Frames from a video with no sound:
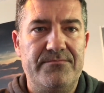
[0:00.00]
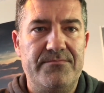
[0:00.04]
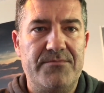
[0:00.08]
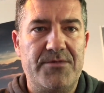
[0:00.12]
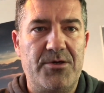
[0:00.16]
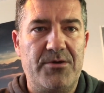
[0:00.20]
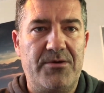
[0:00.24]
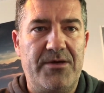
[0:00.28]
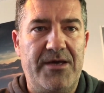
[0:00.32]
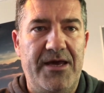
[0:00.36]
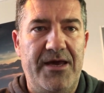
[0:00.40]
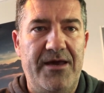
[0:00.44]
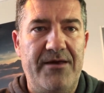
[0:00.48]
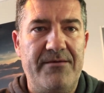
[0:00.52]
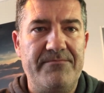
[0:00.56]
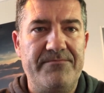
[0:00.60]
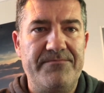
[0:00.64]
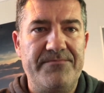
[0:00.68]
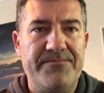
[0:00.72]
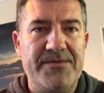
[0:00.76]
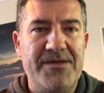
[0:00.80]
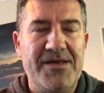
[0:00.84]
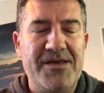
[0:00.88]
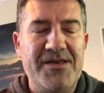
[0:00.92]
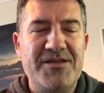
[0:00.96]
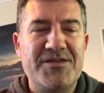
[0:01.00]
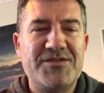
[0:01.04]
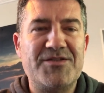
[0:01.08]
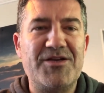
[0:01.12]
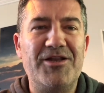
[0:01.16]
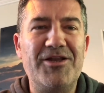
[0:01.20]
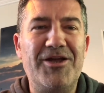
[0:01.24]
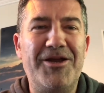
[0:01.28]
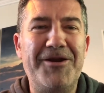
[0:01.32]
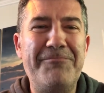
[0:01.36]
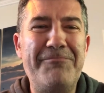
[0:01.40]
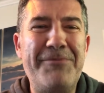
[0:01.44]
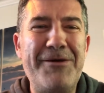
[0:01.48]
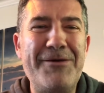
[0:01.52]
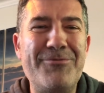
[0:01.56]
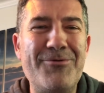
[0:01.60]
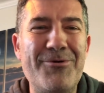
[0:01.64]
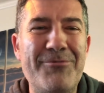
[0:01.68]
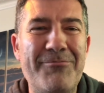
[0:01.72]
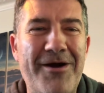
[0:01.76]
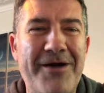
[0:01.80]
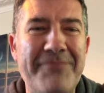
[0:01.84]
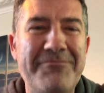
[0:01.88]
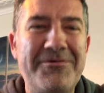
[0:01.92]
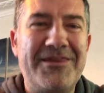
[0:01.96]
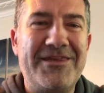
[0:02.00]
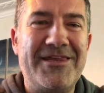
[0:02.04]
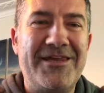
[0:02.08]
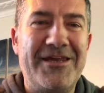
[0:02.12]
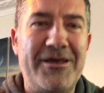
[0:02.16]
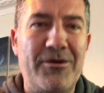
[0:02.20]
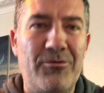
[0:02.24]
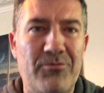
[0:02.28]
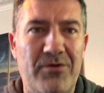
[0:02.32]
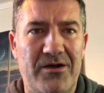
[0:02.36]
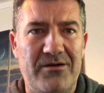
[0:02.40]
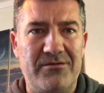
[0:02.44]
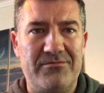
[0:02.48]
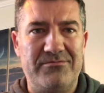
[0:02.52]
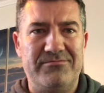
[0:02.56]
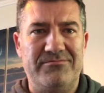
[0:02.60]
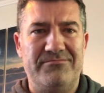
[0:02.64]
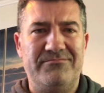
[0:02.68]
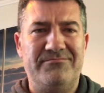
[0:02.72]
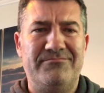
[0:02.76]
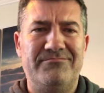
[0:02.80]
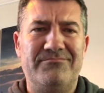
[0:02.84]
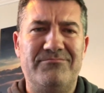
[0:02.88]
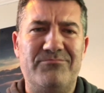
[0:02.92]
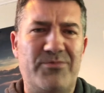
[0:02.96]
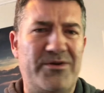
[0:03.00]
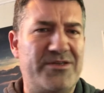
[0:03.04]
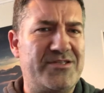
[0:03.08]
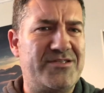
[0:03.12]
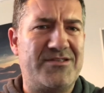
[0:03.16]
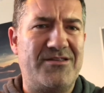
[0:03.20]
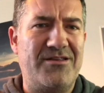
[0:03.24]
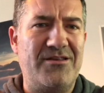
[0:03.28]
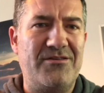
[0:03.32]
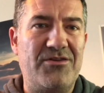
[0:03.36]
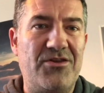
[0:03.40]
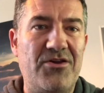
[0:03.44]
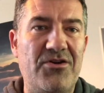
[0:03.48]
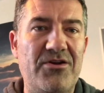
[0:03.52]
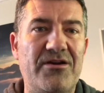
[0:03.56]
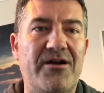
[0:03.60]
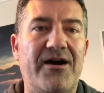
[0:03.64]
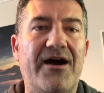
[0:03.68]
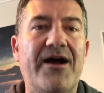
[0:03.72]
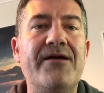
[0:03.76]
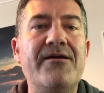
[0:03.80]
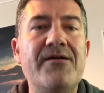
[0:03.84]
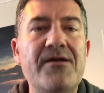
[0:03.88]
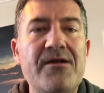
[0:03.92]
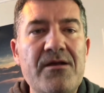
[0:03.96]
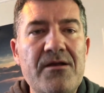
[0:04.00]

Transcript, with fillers: Okay? So a lot of people might be thinking, well, What's the third eye?